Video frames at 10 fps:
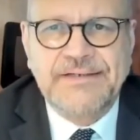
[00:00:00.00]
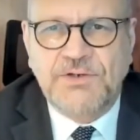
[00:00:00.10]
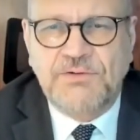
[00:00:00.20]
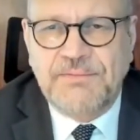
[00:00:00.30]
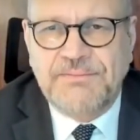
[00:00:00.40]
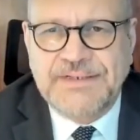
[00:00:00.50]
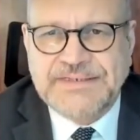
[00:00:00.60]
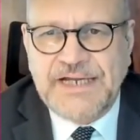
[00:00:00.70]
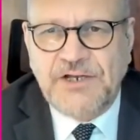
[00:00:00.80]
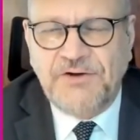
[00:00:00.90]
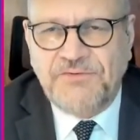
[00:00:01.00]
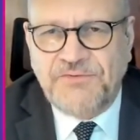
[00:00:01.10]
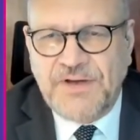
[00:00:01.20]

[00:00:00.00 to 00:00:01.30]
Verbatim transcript: so instead of